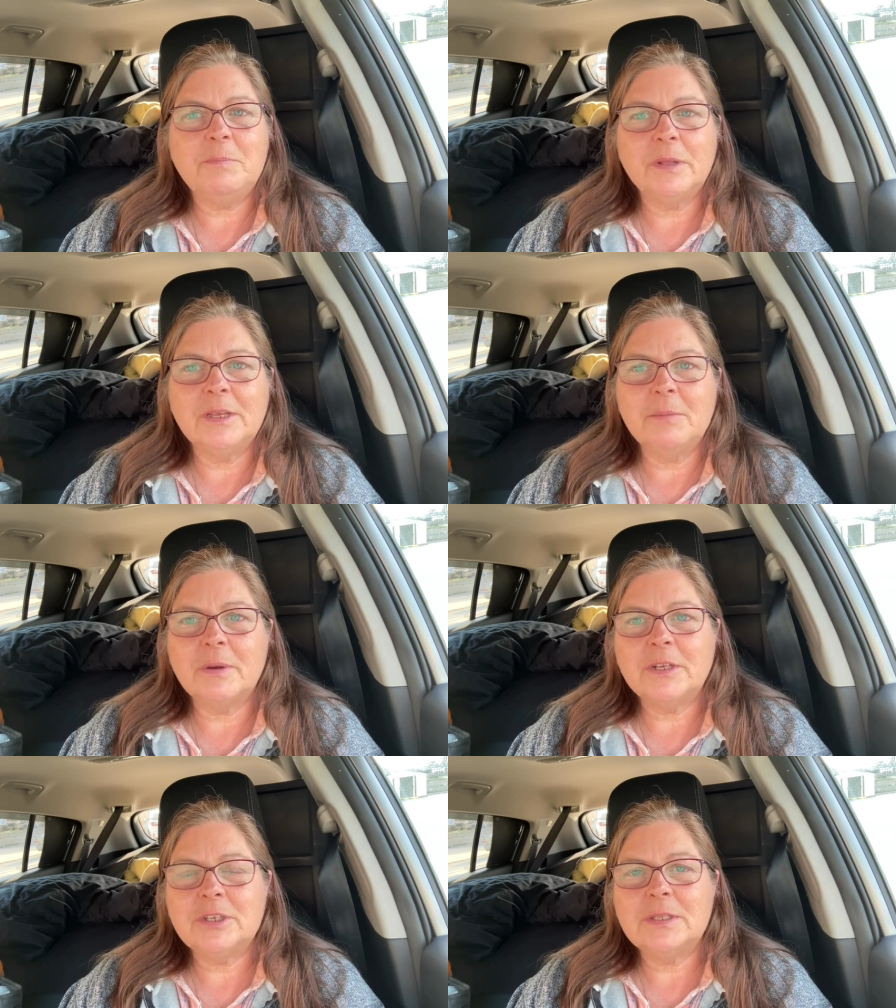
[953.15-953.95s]
building
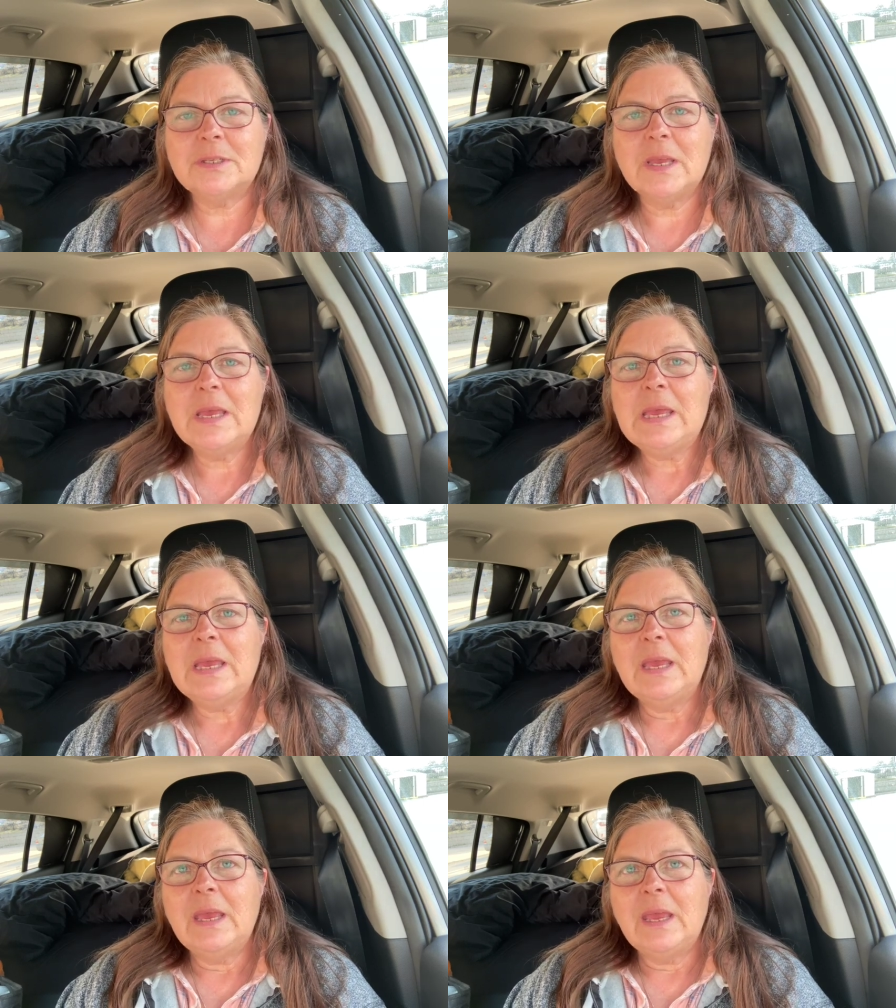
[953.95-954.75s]
budgets.
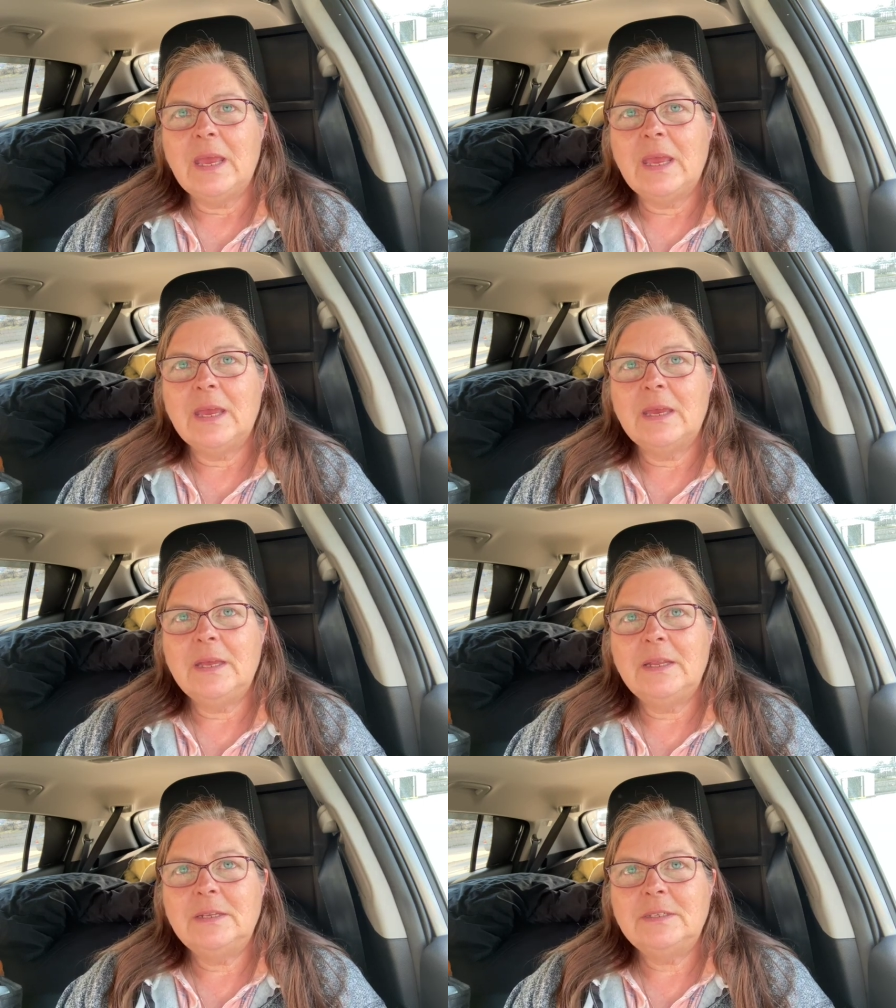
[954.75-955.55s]

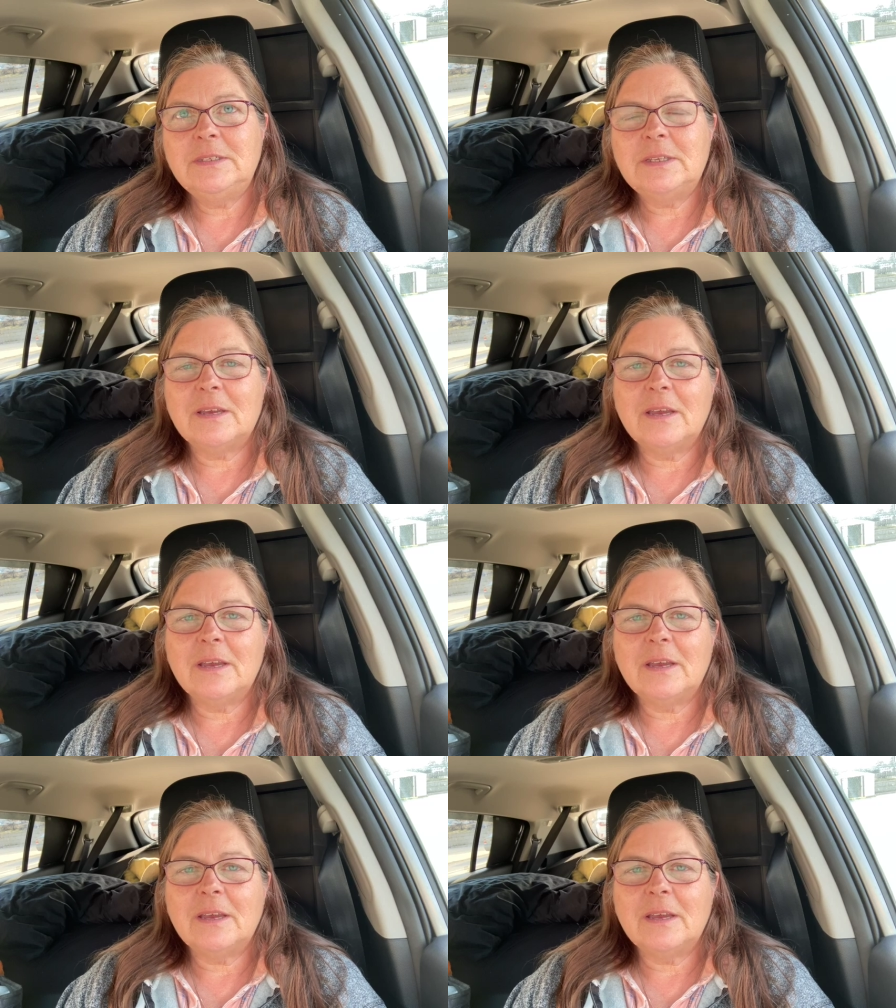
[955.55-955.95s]
And